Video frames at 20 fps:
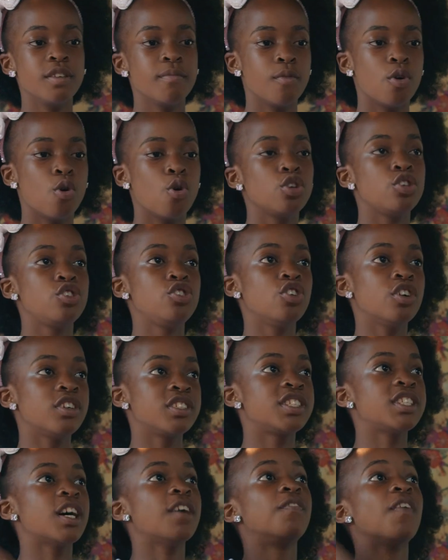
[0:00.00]
out.
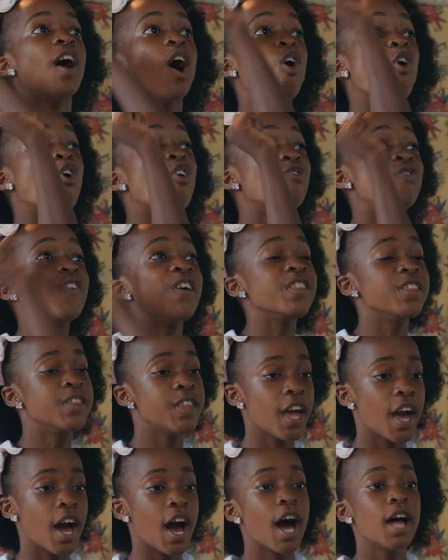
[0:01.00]
You said it
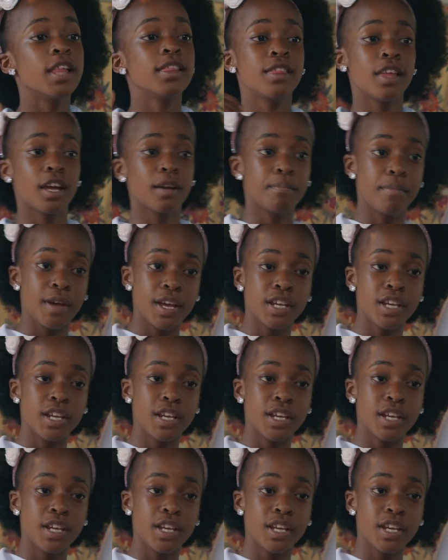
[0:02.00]
was my first time